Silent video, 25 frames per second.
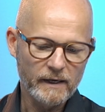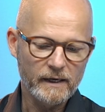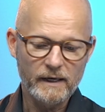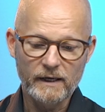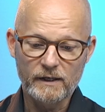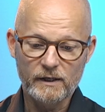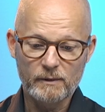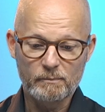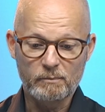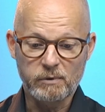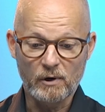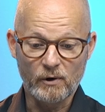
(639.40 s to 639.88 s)

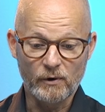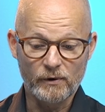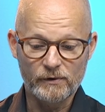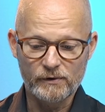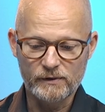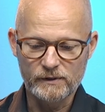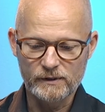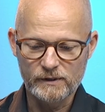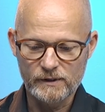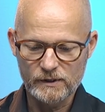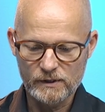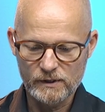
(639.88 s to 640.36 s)
can deploy
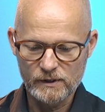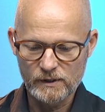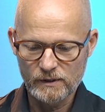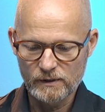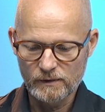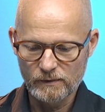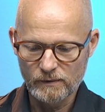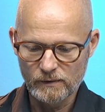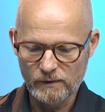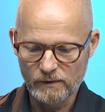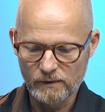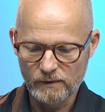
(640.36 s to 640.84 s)
this
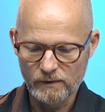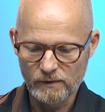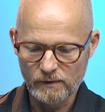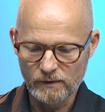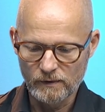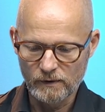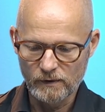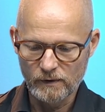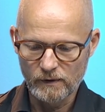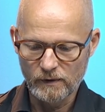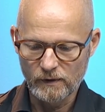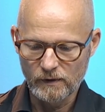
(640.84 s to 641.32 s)

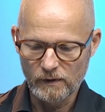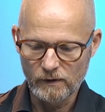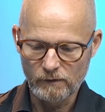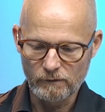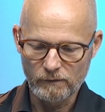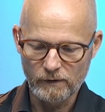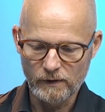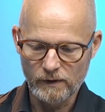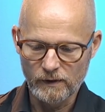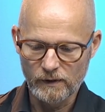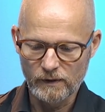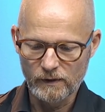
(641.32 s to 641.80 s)

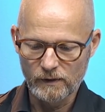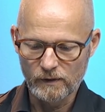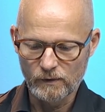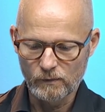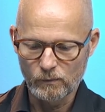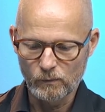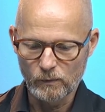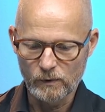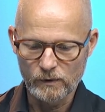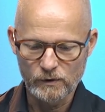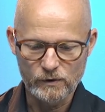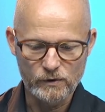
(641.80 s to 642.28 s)
if I
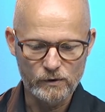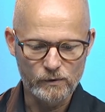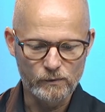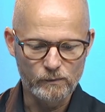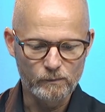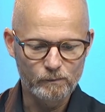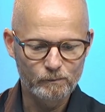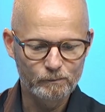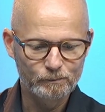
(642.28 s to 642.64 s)
want to.